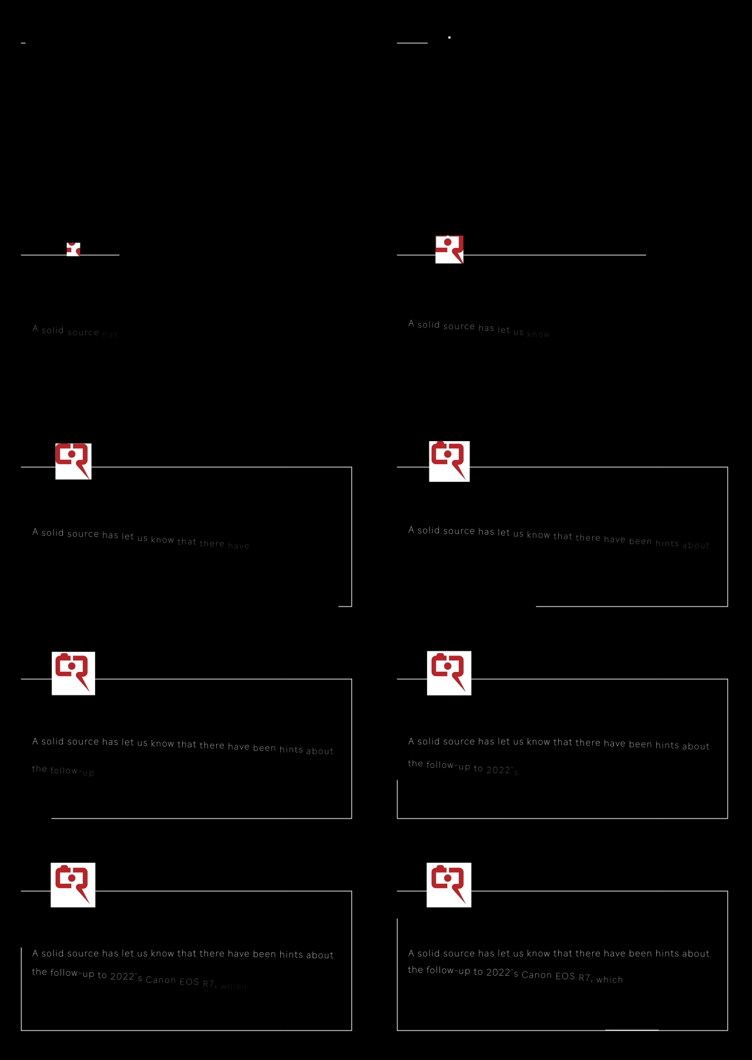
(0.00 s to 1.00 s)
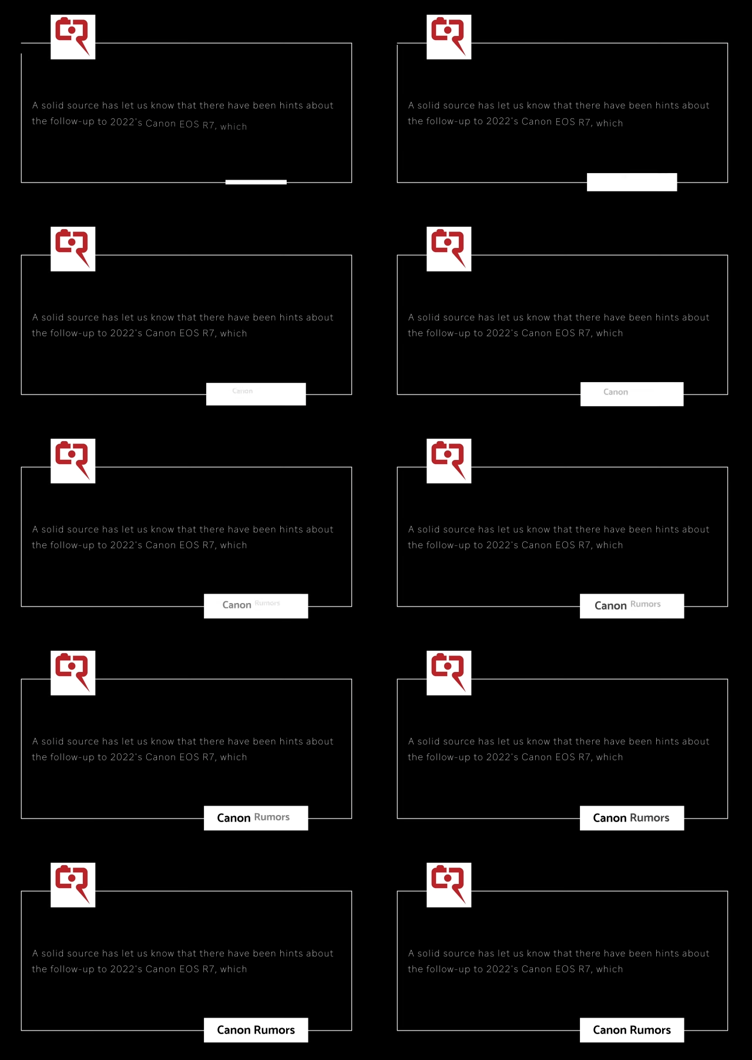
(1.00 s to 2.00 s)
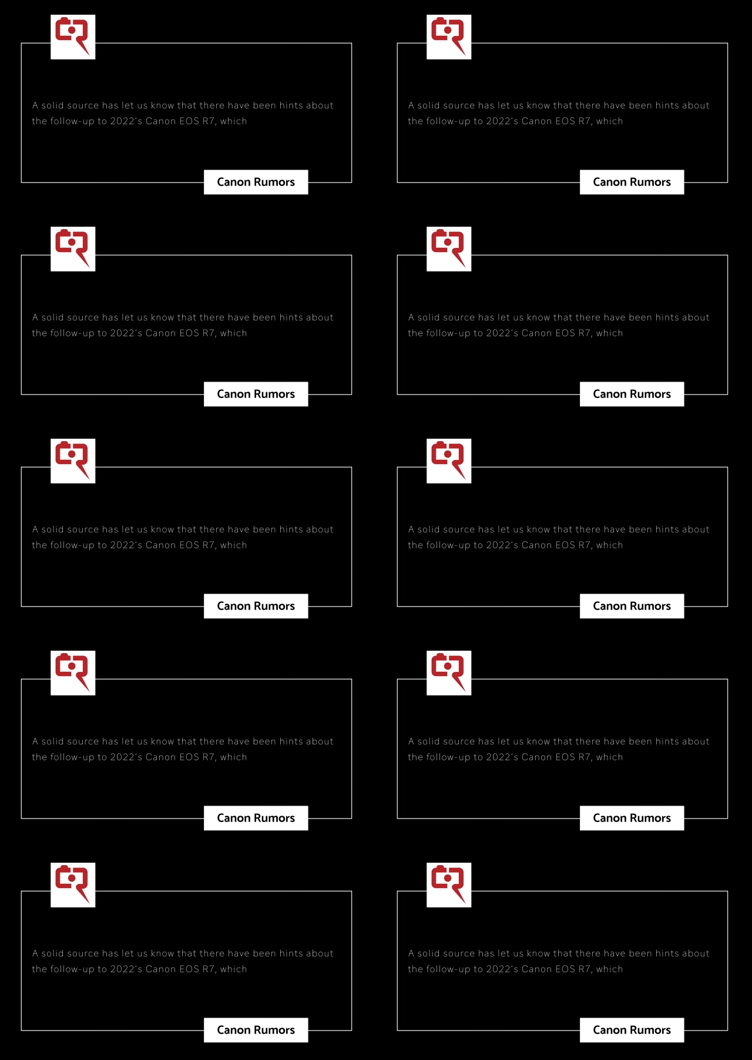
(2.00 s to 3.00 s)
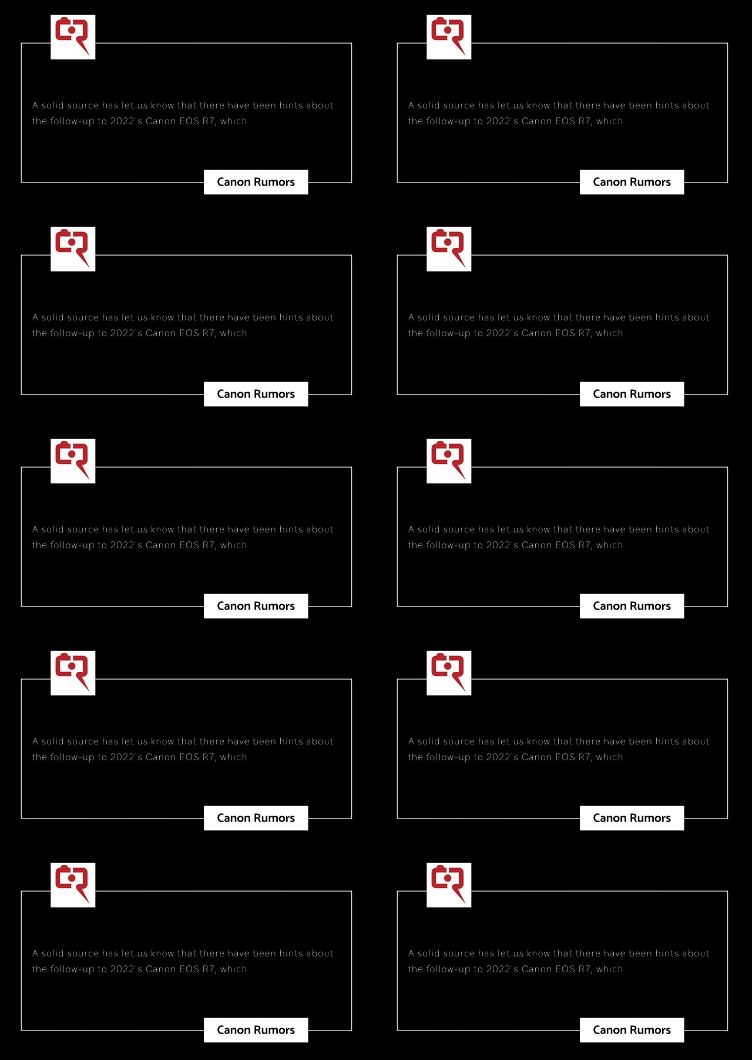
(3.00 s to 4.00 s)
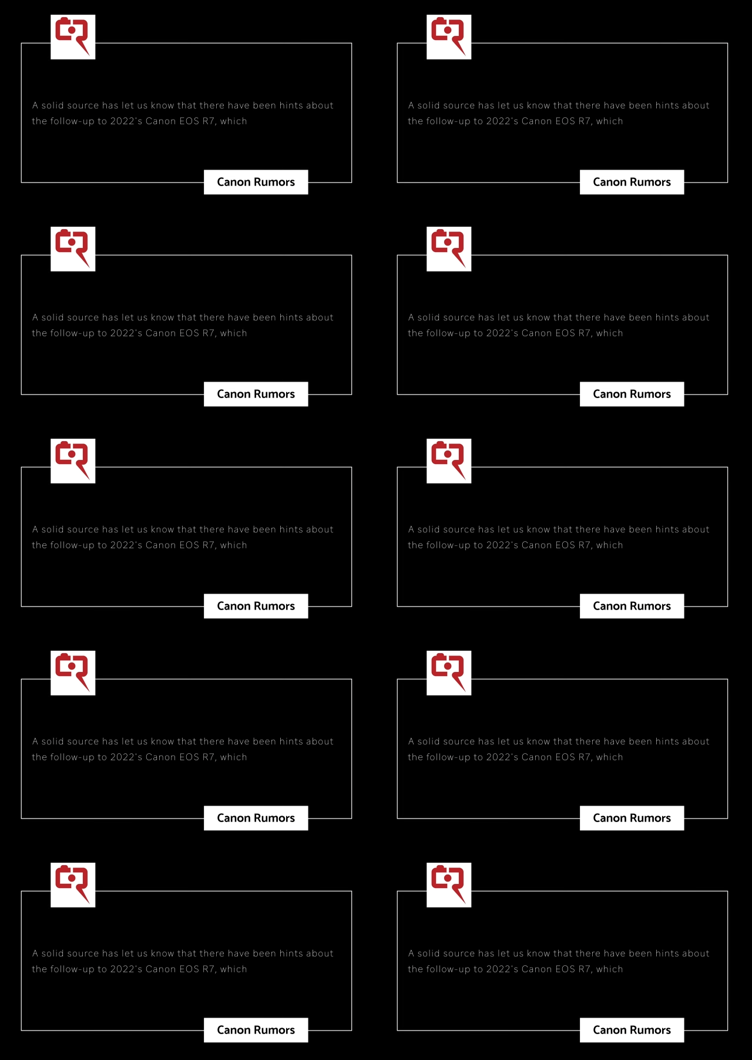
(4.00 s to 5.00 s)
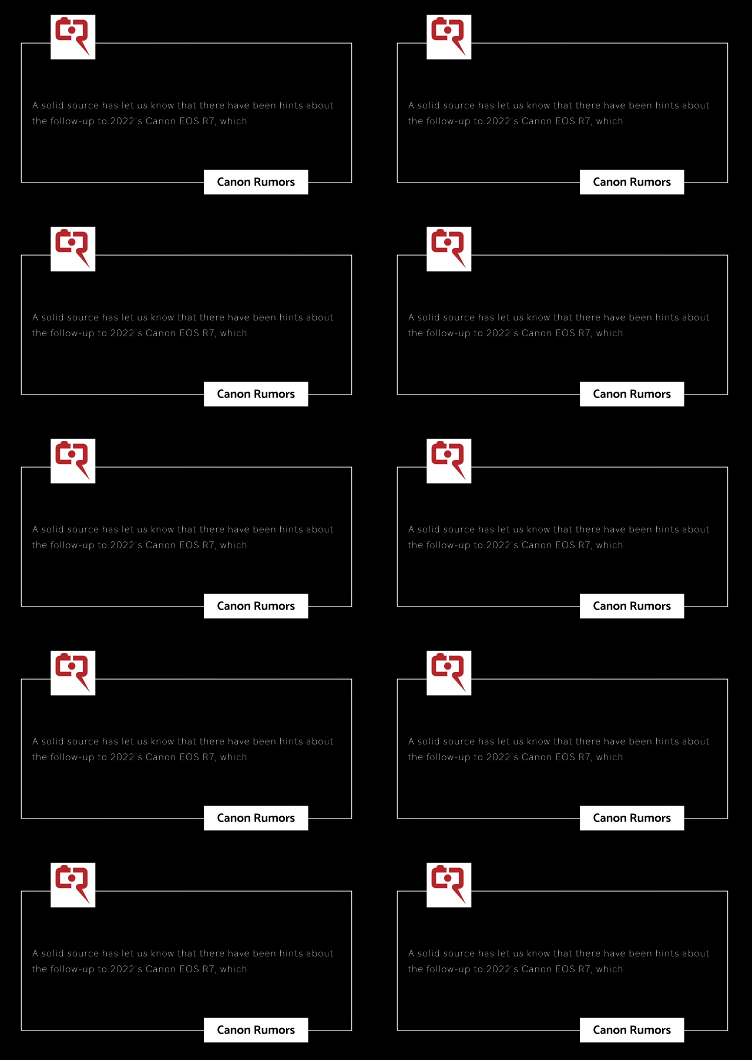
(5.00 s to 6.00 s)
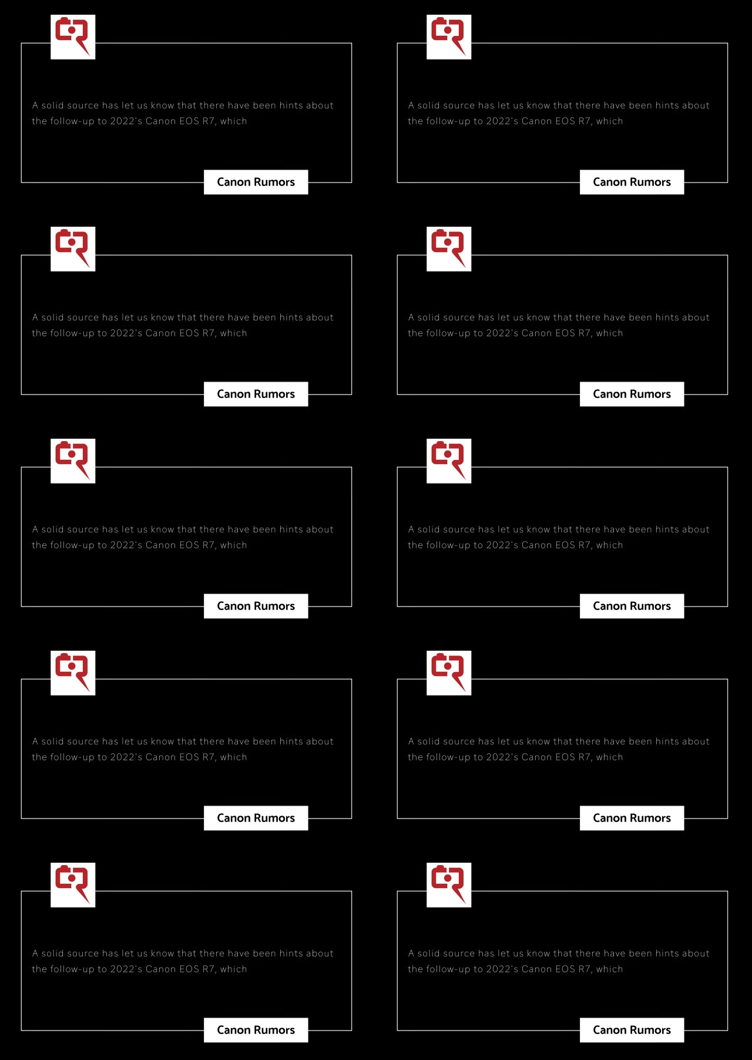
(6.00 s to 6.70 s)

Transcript: (no speaker visible)